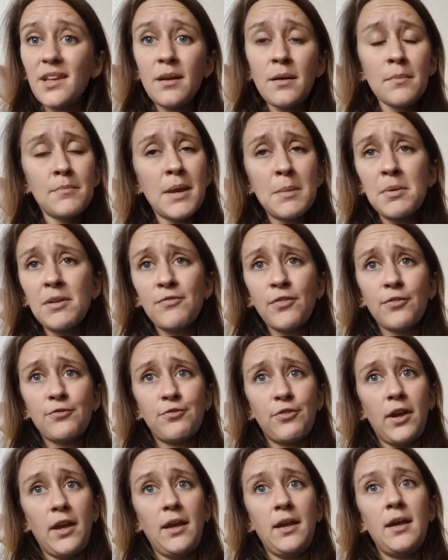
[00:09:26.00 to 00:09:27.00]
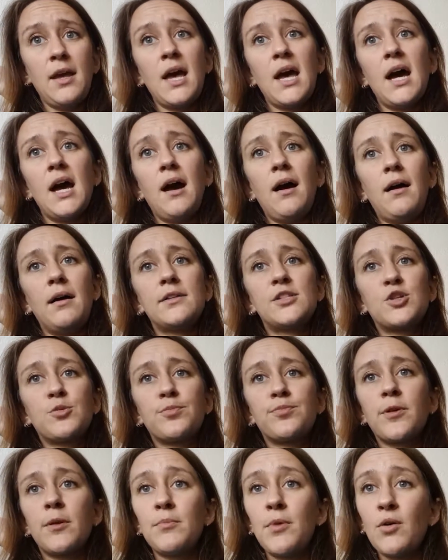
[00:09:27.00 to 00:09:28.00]
maybe for free, to
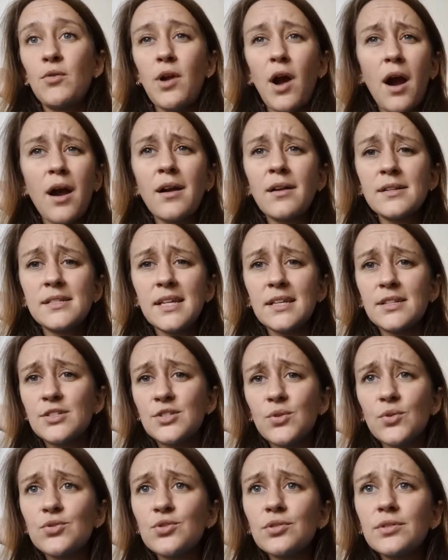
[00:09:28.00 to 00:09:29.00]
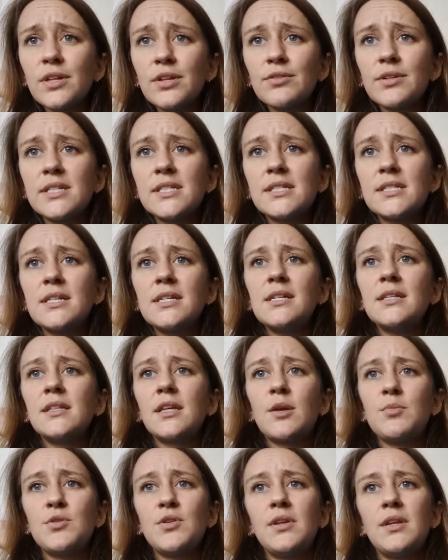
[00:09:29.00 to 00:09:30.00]
promote art and social literacy in the
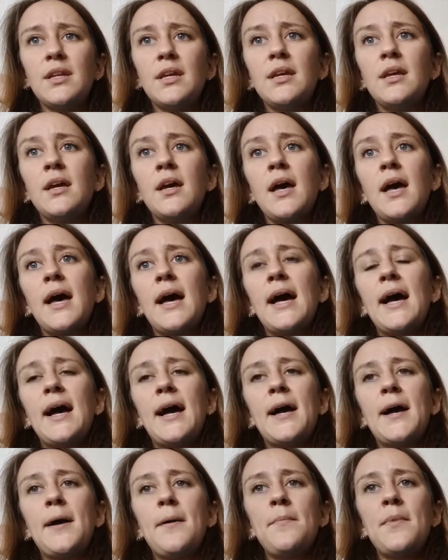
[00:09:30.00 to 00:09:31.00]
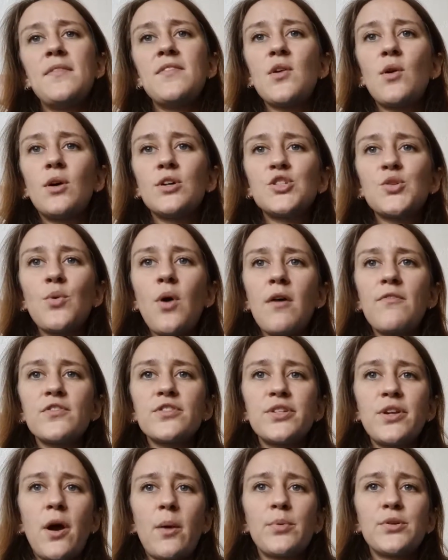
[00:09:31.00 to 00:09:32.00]
community, and that also offers
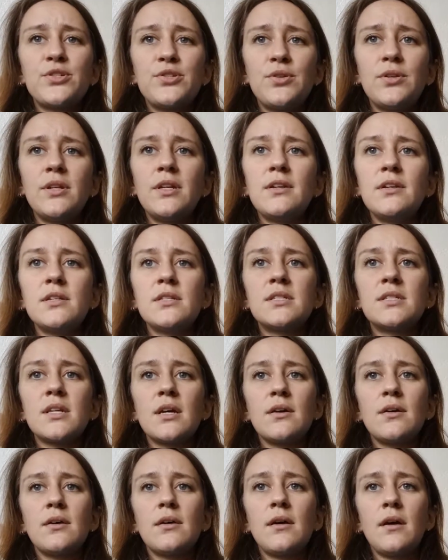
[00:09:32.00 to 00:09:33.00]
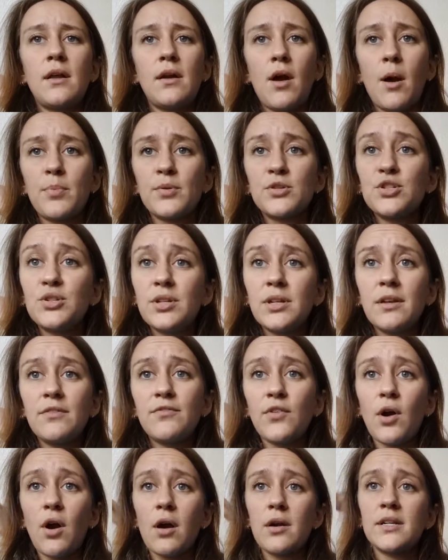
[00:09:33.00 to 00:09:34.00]
an opportunity
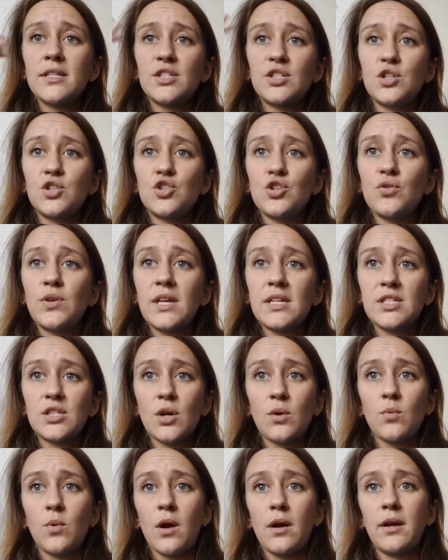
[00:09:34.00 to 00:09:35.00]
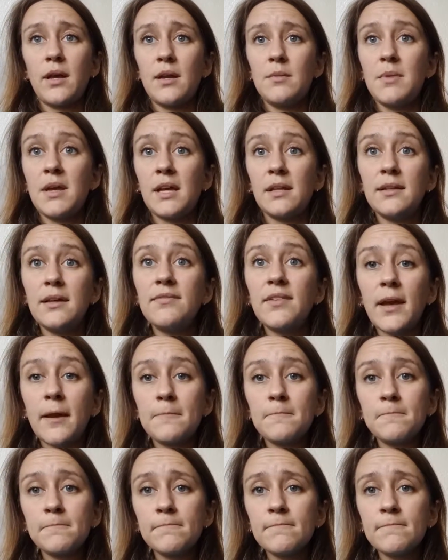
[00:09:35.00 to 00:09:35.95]
for artists to showcase their work and make a living.